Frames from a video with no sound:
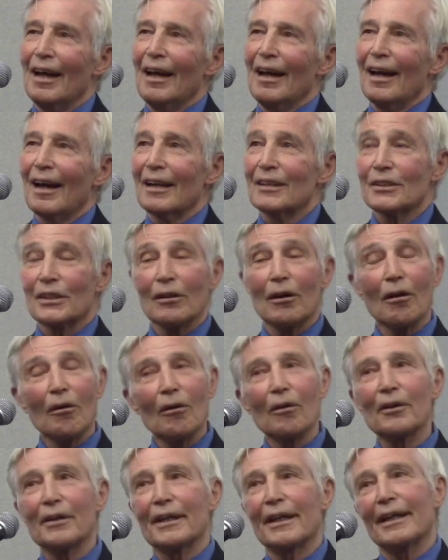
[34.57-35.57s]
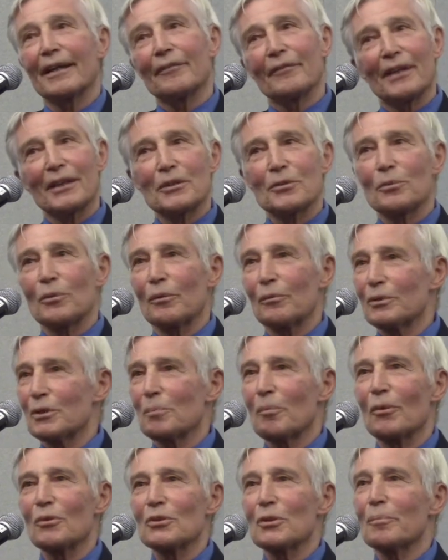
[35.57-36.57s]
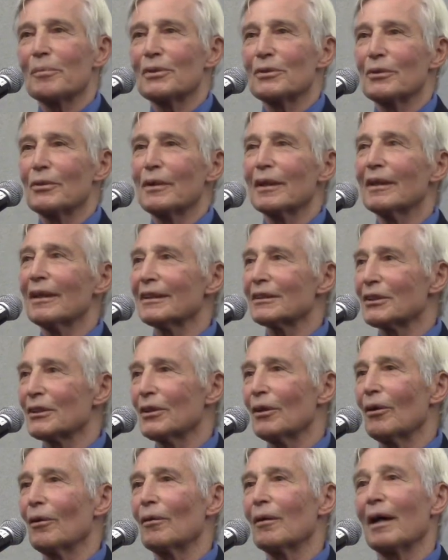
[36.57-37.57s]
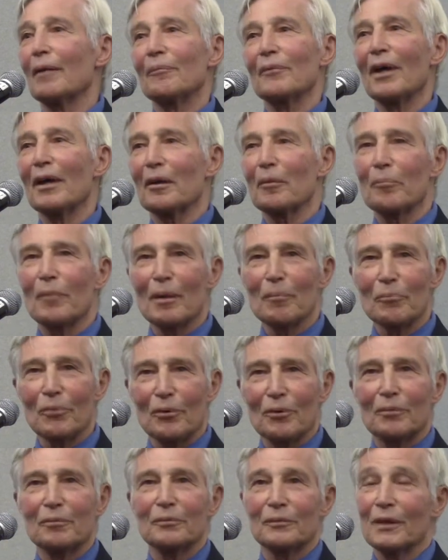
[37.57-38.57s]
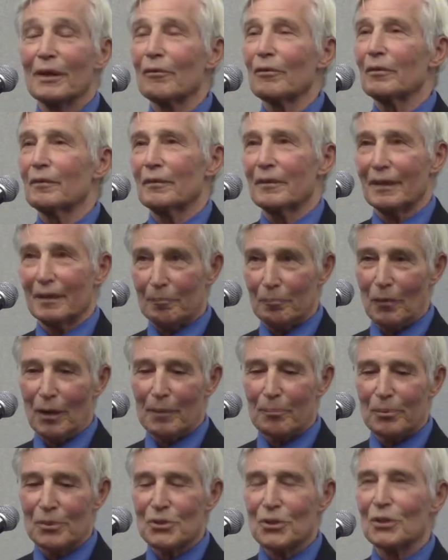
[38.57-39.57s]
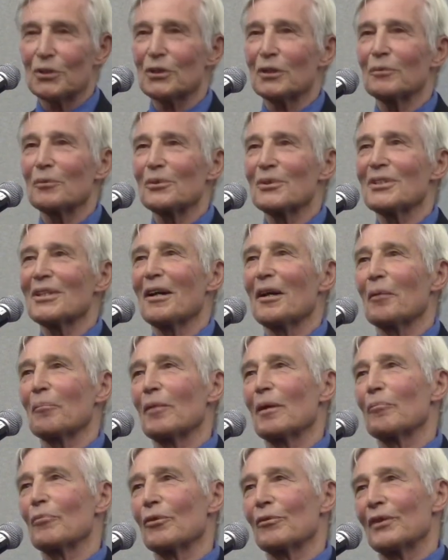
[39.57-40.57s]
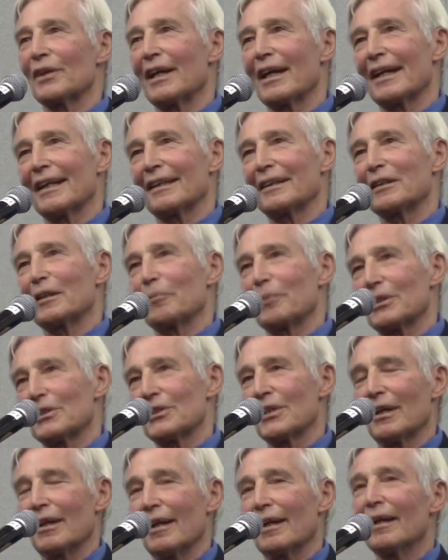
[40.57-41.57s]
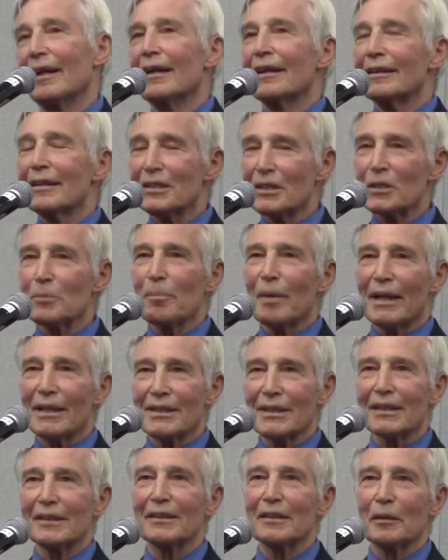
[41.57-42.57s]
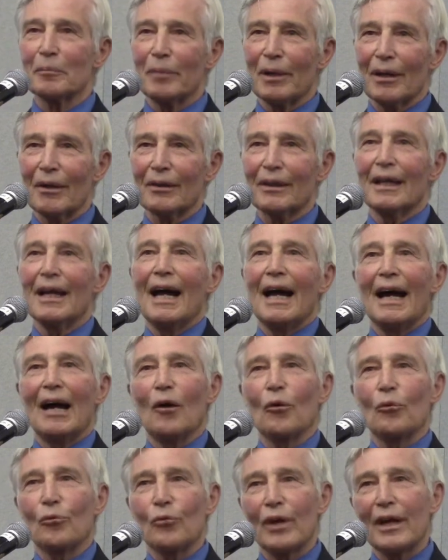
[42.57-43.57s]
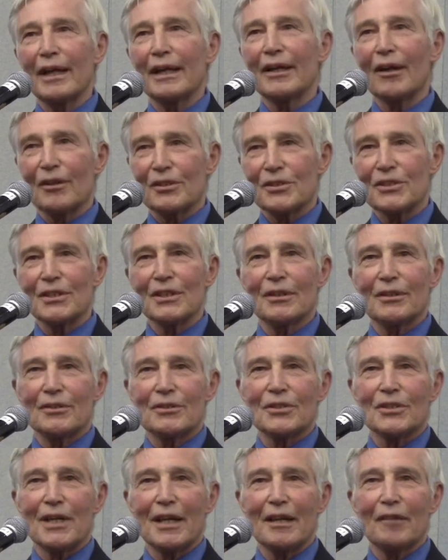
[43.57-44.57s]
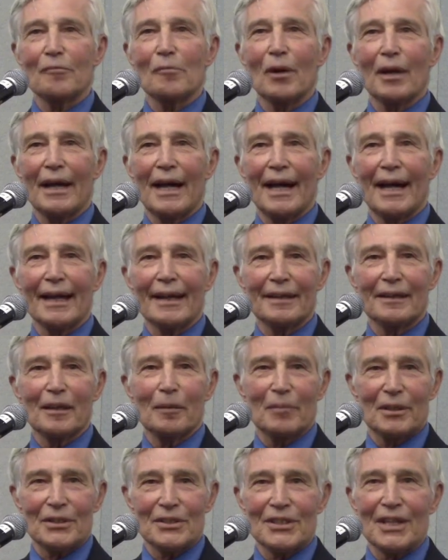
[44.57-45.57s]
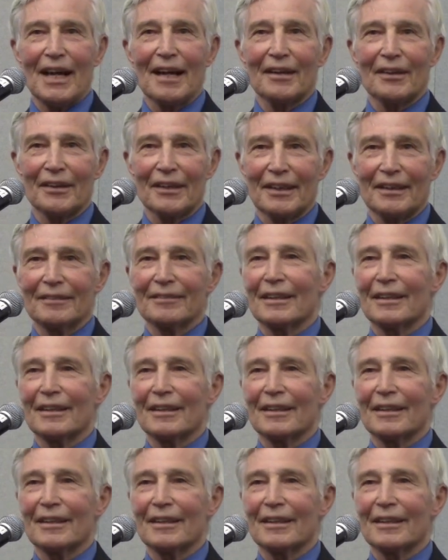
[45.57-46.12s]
And I said, oh, okay, if that's what we're supposed to be doing, let's go. I'm not a member, my position was not a member of the academic senate. This is basically about how Ray Garcia saved my academic sanity.